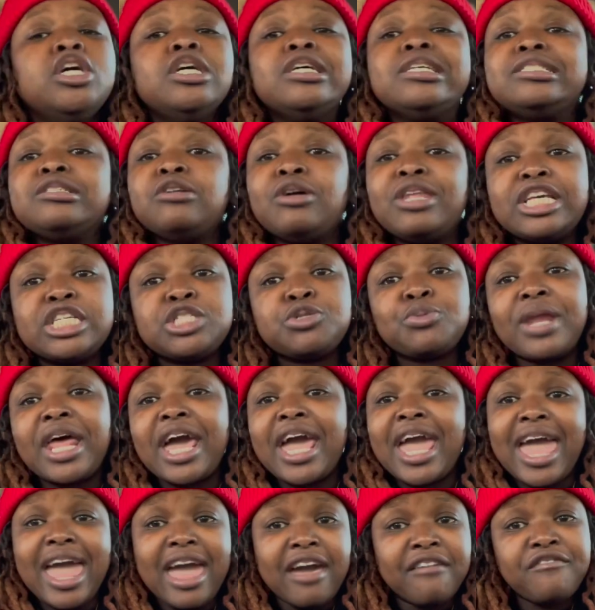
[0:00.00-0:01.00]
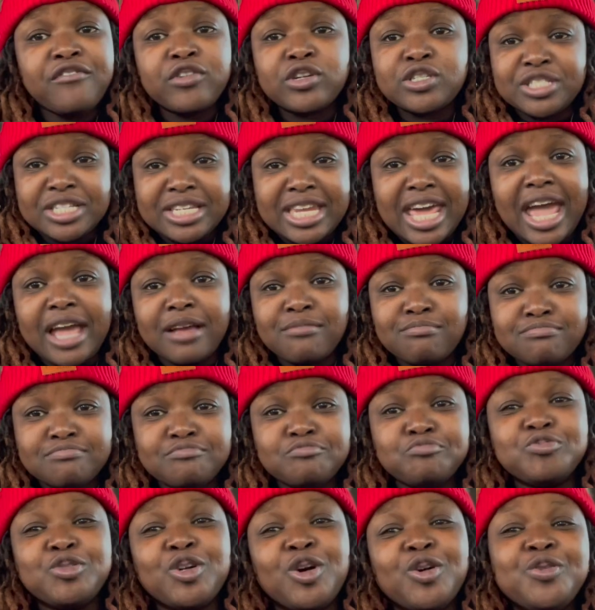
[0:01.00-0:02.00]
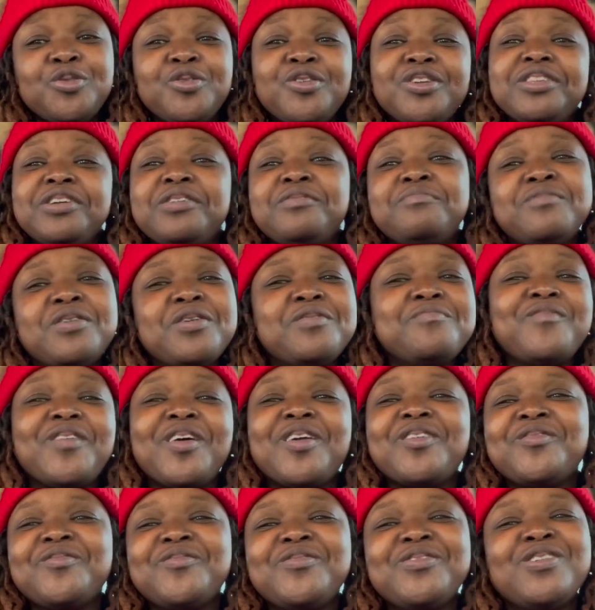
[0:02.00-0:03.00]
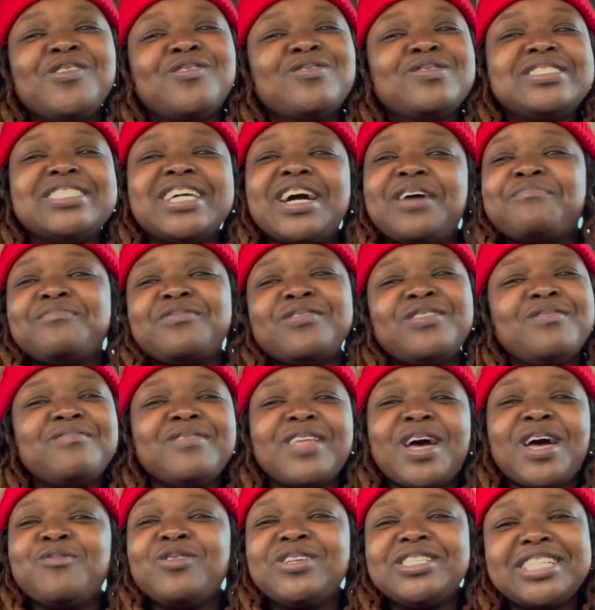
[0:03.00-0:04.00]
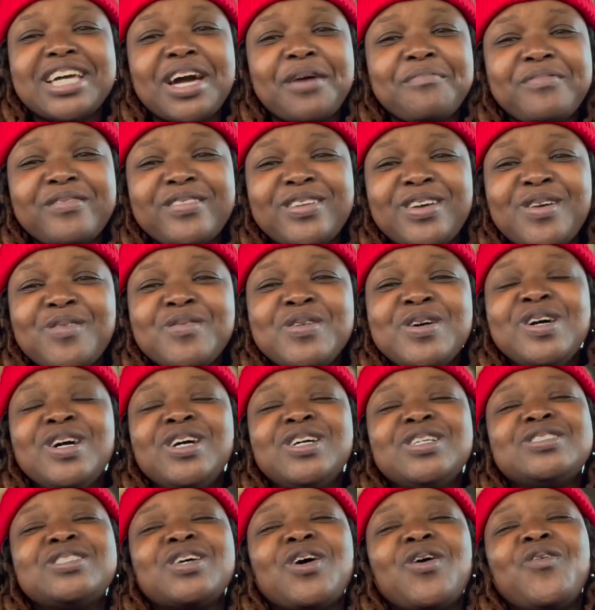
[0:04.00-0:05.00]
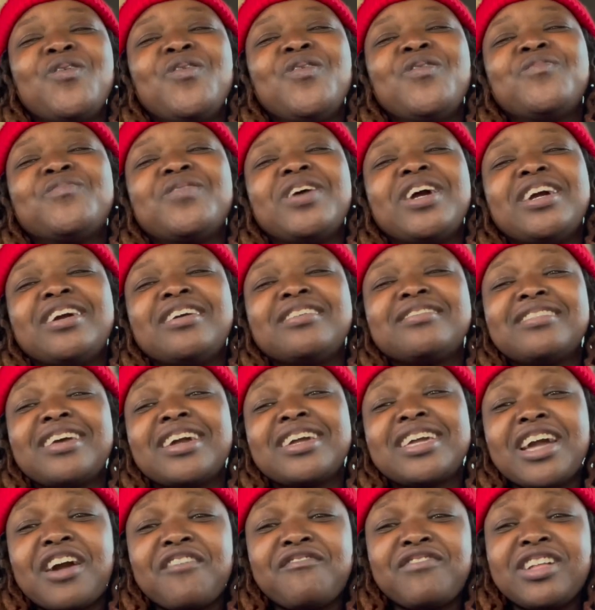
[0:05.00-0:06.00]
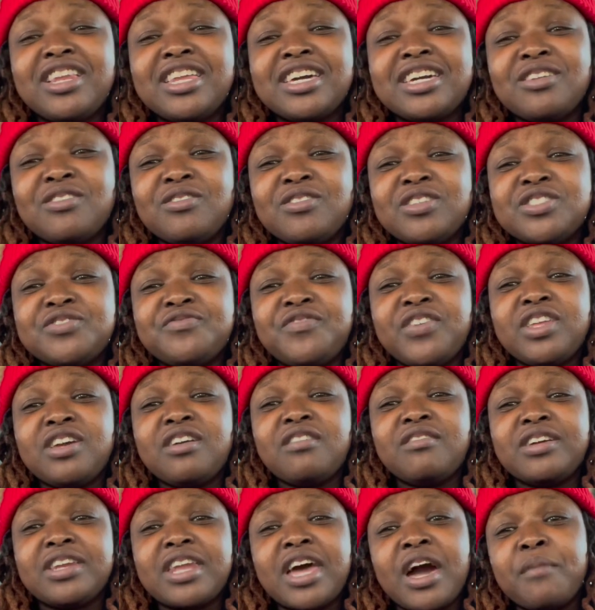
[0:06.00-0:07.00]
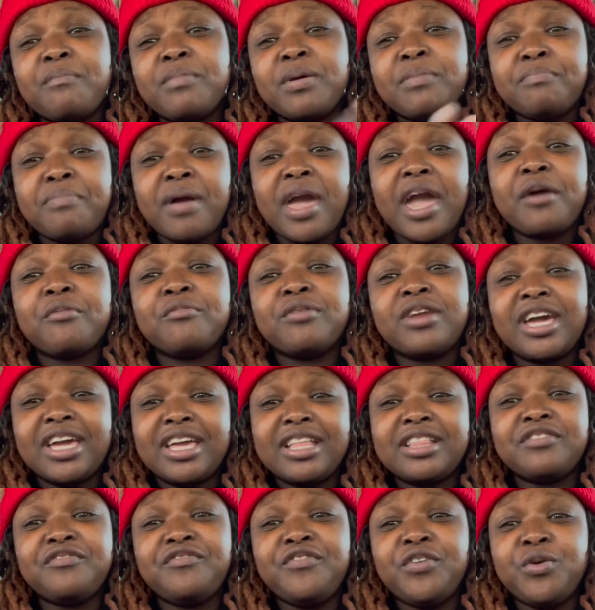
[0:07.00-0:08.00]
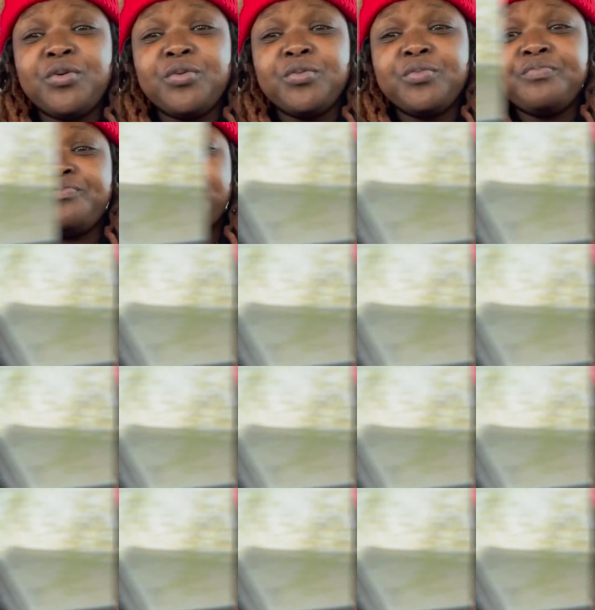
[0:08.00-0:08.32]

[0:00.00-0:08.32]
So that's what I have for today. We're going to do a little mukbang. We're going to chop it up like we chop it up. So, man, thank y'all for clicking on this video, and I'll be back when I get the food.